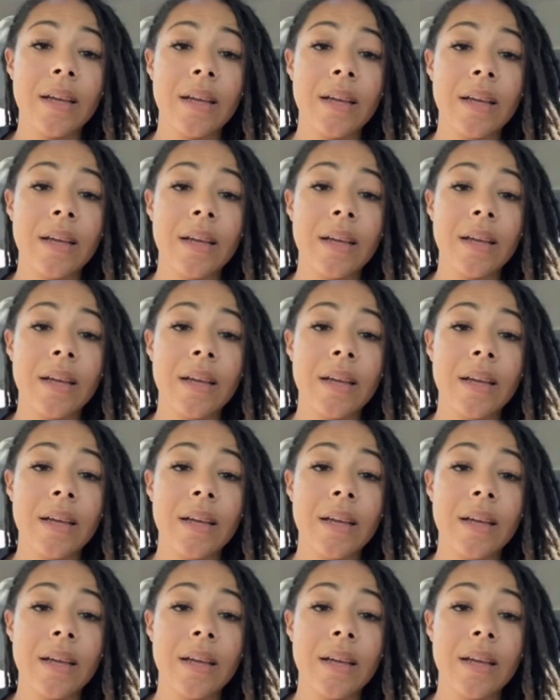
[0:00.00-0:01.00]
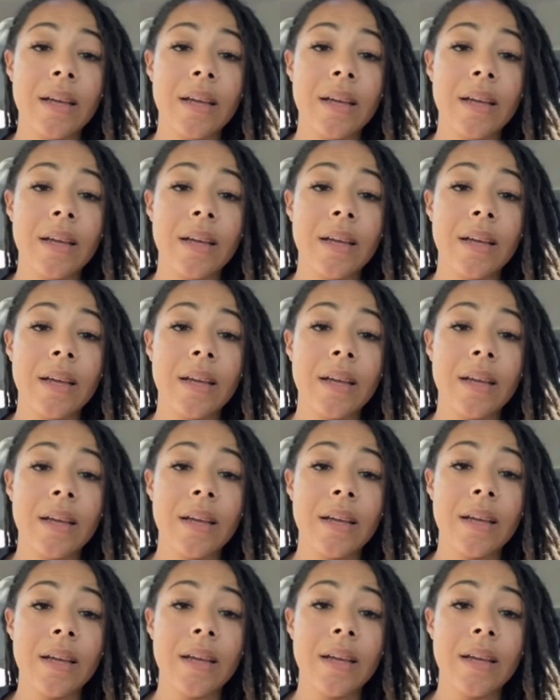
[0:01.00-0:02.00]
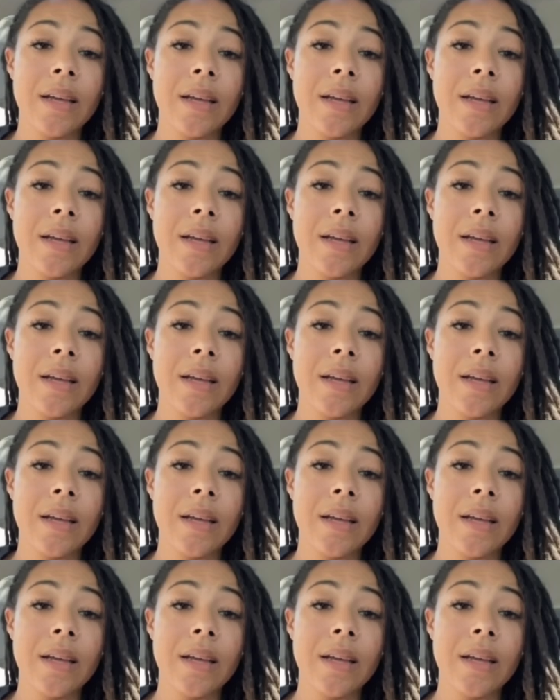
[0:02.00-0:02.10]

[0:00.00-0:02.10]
This person isn't speaking.